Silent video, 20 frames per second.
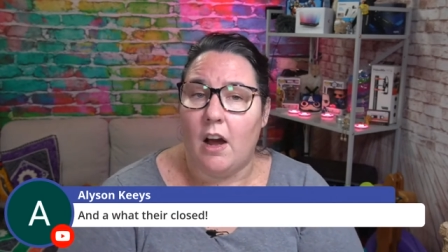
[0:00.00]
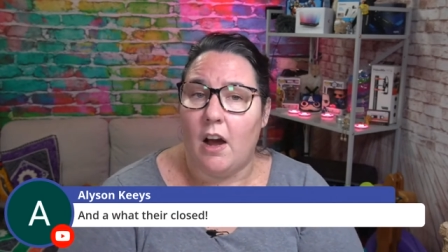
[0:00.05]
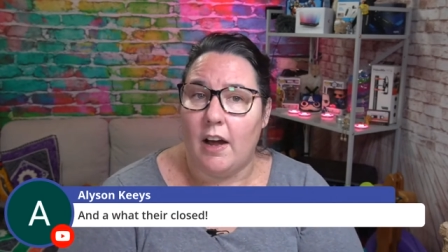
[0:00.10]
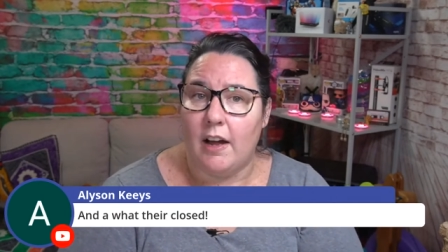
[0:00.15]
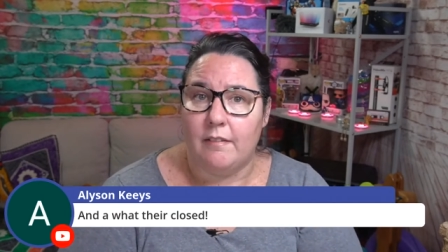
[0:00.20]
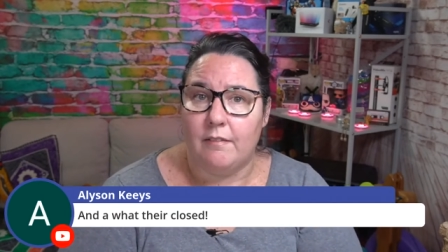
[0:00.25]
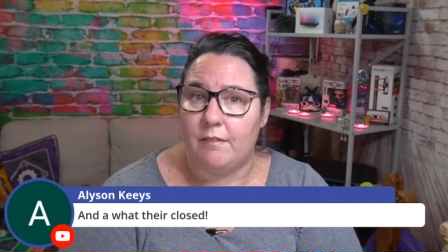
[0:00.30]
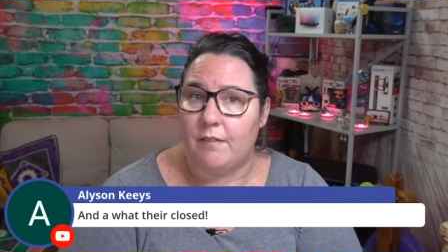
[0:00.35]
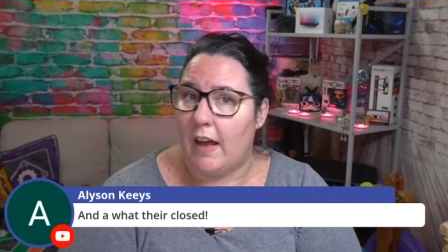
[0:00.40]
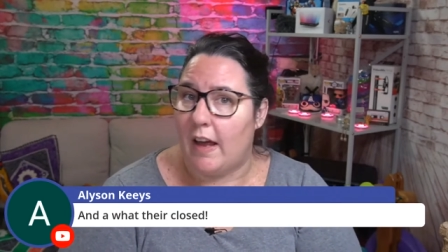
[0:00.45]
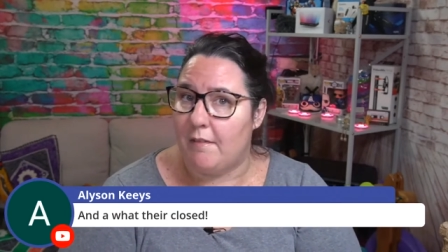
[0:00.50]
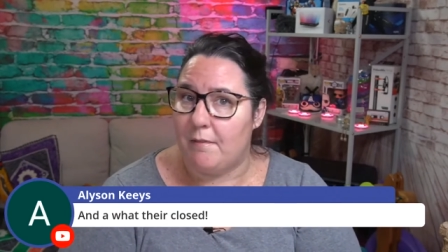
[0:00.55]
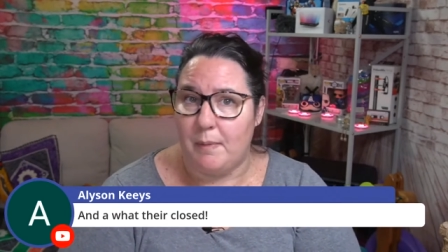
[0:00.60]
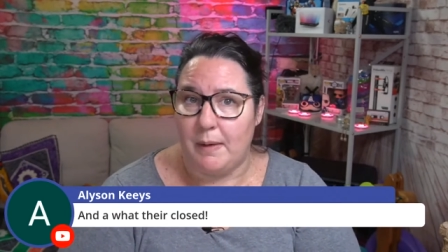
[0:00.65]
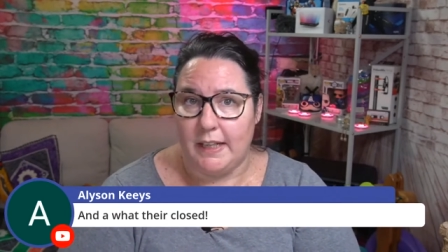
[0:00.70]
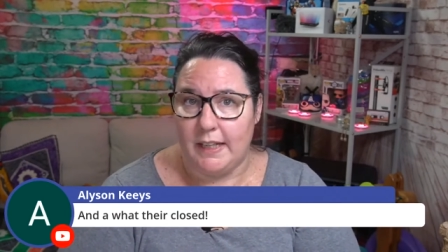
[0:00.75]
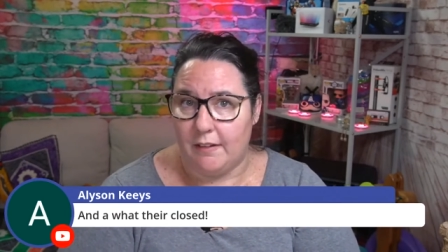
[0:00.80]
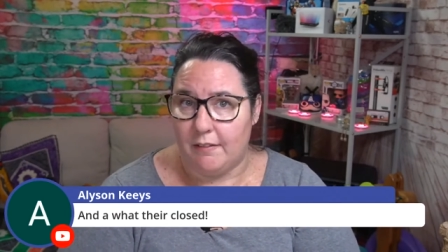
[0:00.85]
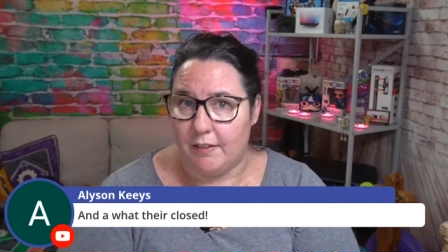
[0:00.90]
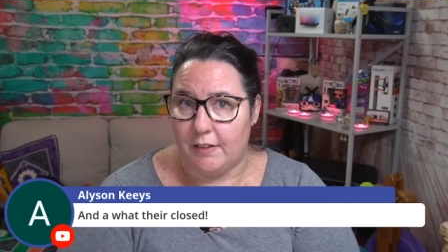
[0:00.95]
I have
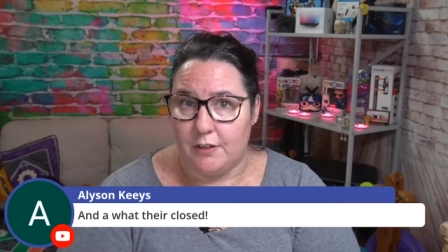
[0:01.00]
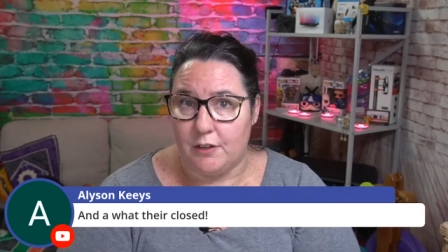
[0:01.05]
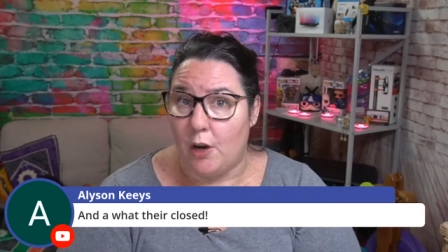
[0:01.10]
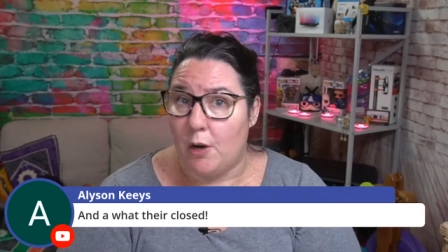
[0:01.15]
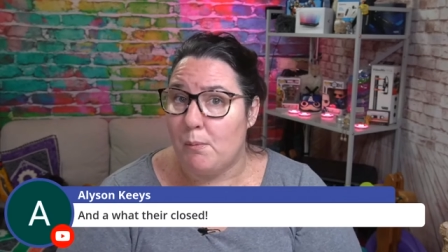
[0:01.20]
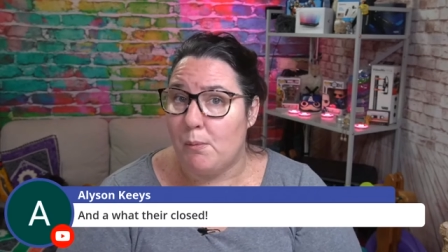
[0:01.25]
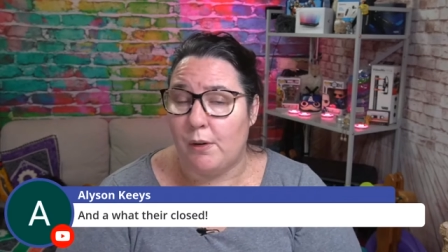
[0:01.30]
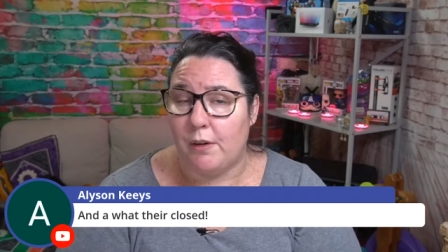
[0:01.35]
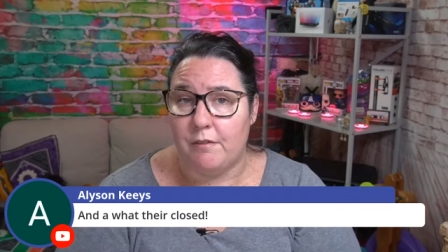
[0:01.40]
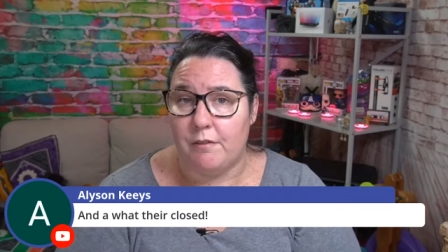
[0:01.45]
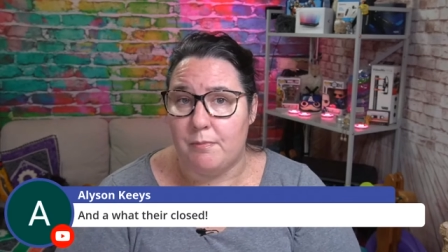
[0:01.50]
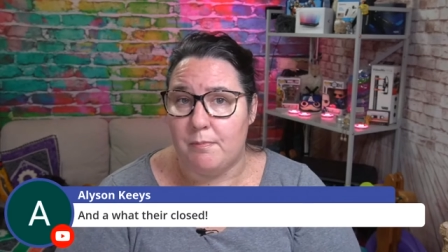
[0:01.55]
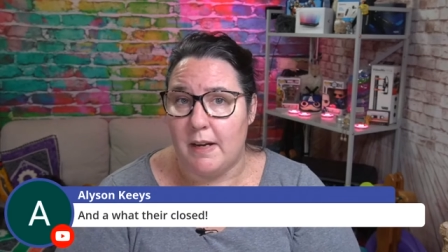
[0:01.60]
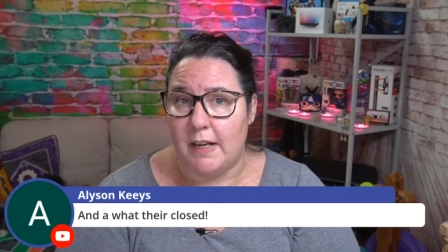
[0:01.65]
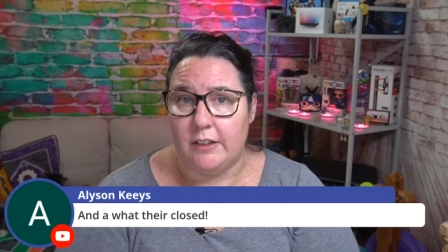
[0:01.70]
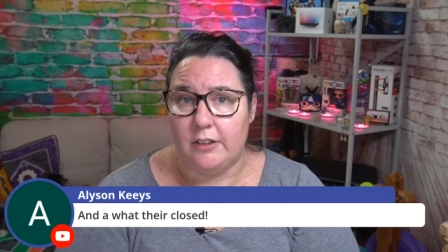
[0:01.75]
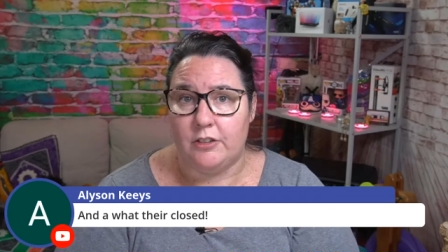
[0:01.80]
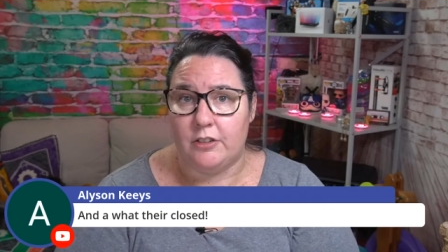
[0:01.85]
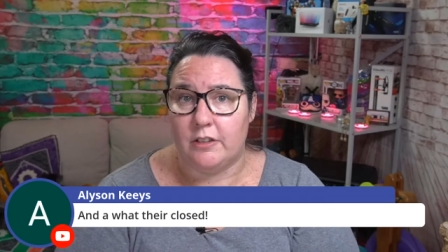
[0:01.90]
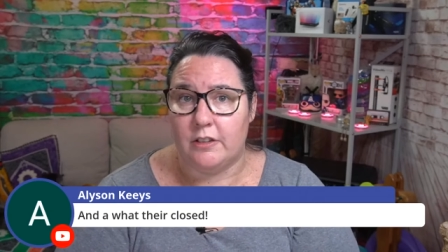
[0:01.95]
been given no more
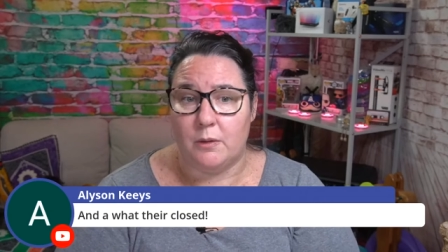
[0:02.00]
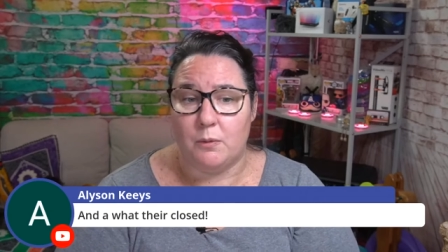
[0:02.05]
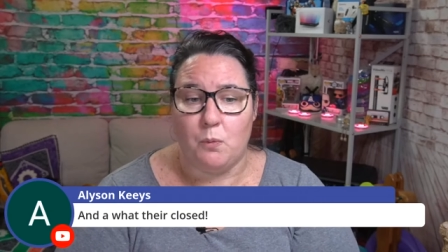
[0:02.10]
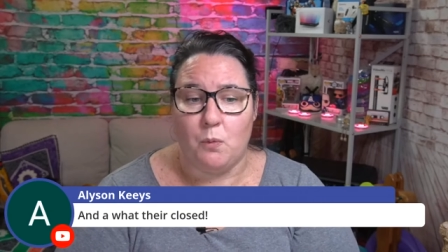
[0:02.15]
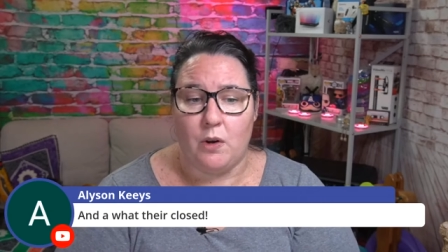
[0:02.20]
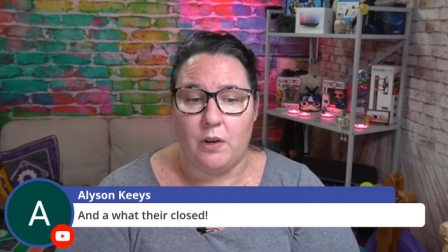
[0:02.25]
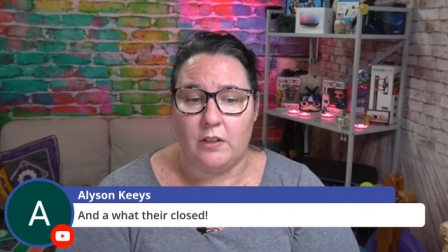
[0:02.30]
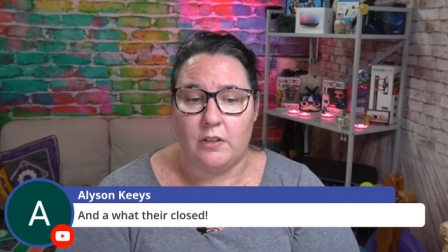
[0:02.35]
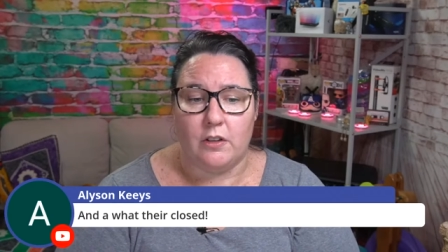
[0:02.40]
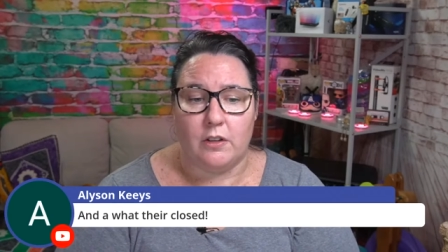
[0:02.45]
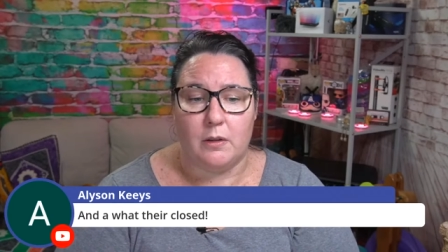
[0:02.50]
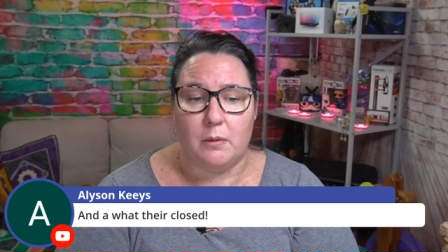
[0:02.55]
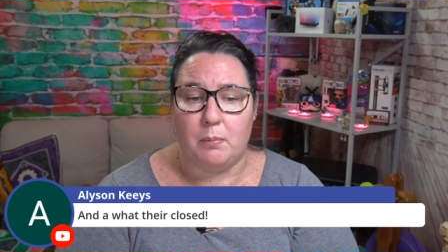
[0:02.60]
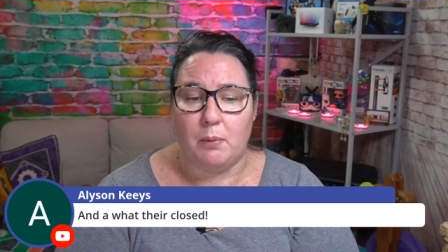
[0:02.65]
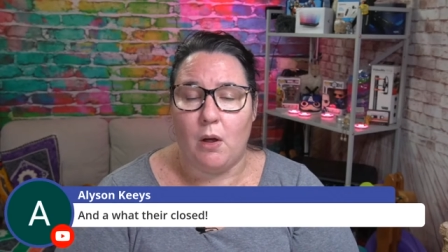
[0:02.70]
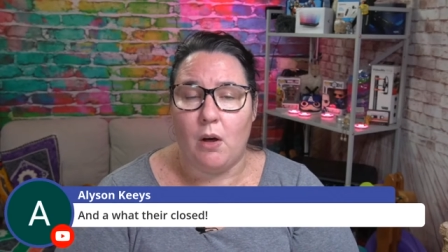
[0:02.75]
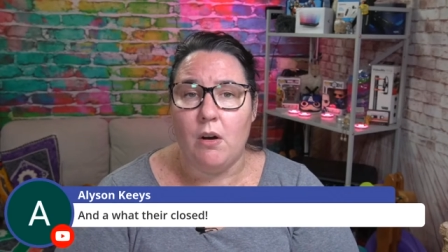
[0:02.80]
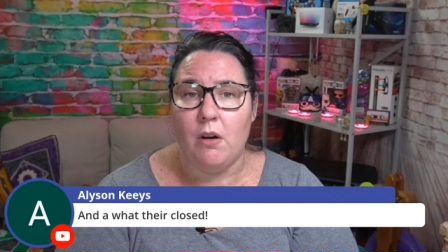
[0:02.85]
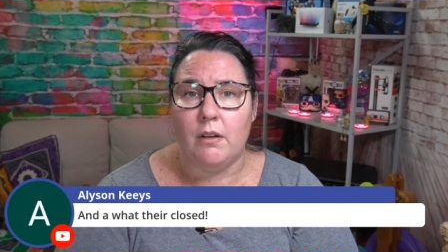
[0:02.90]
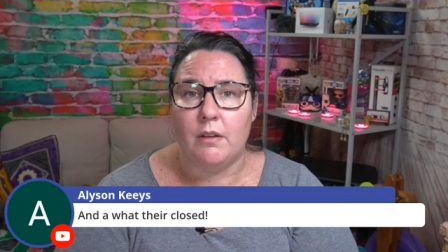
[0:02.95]
information than what is on the
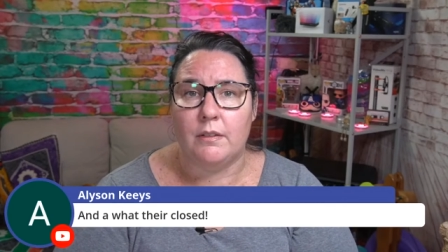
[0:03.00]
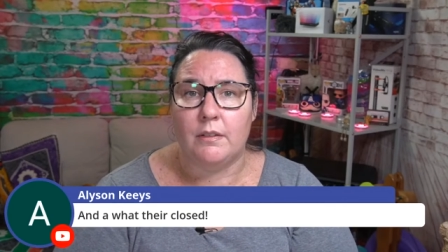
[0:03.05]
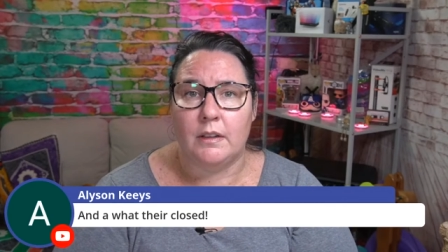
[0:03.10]
blog